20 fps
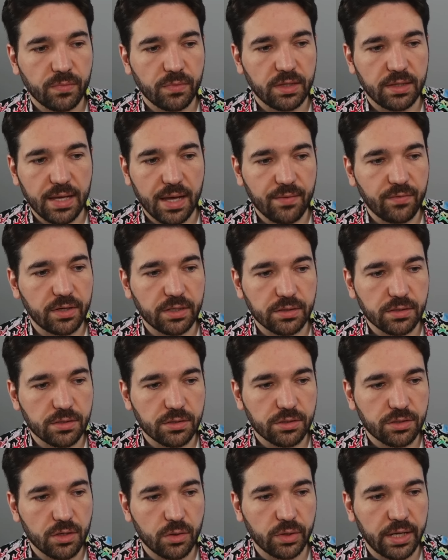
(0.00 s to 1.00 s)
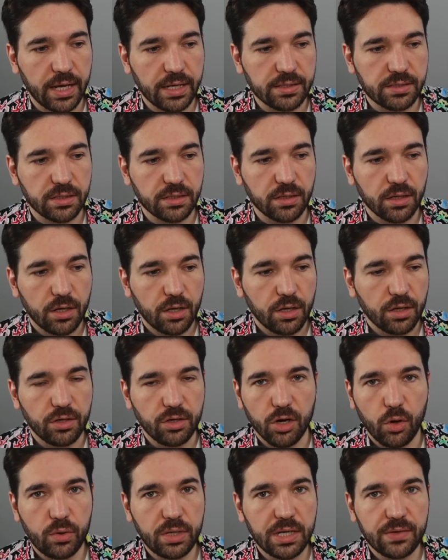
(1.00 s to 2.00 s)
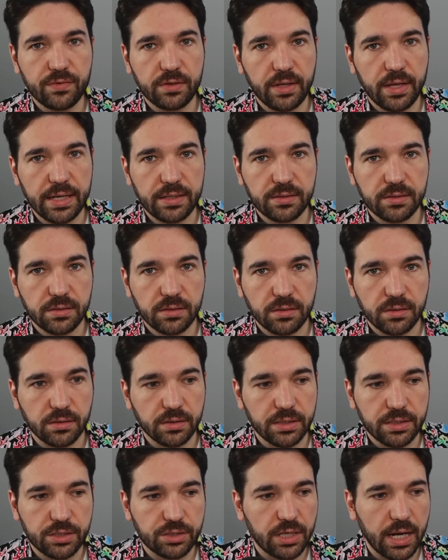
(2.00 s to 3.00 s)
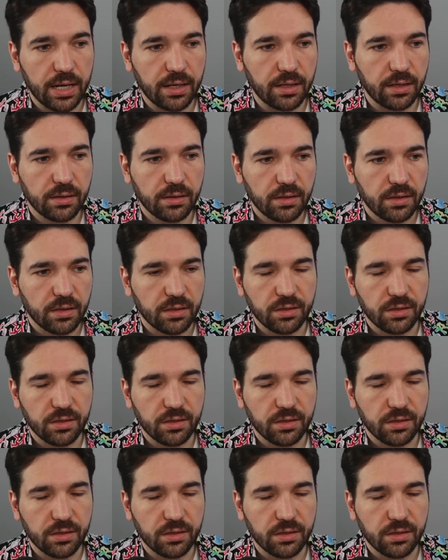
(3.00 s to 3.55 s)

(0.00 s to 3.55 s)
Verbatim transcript: the evidence, showcasing no one ever liked Liz Cheney.